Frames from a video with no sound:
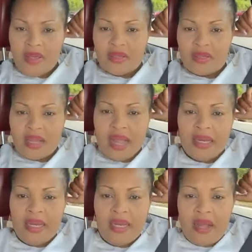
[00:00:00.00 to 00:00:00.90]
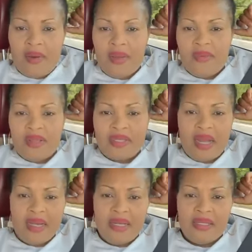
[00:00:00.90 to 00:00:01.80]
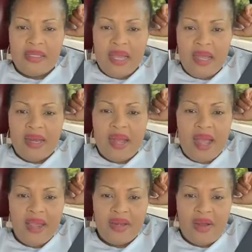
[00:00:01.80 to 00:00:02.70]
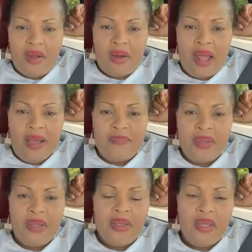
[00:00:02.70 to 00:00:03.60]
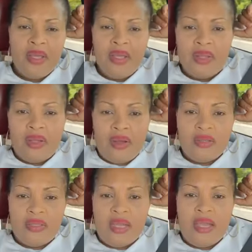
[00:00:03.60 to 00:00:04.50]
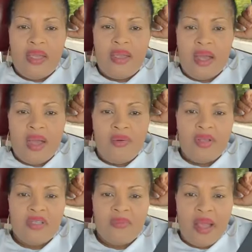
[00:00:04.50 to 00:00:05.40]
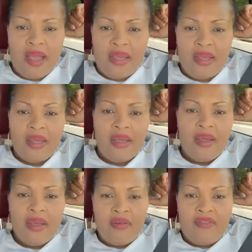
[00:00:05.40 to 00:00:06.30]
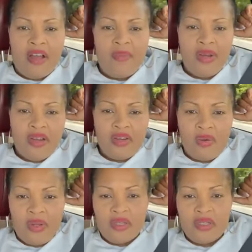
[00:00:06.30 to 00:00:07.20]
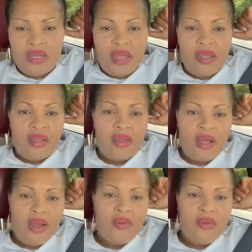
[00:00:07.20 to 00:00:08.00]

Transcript: Miss Kathleen, how are you? Miss Kathleen said, hi, doll. Happy Thursday. How is my family doing today?